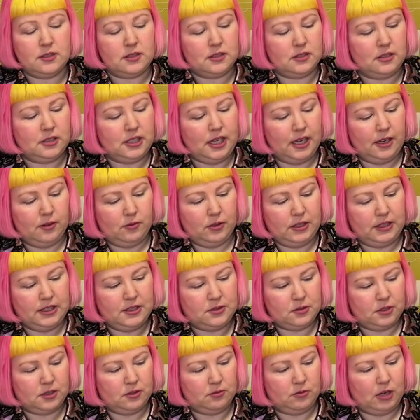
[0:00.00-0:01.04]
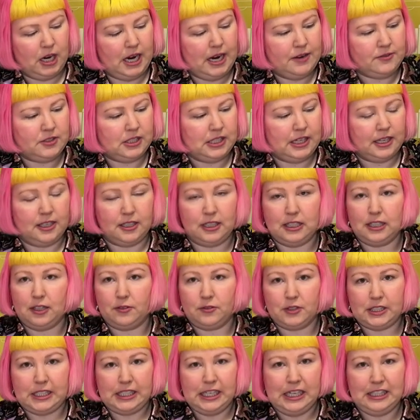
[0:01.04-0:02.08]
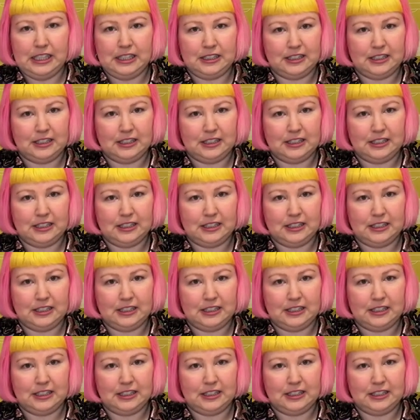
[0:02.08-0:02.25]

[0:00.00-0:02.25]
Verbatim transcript: So yeah, when this one arrived, it had a lovely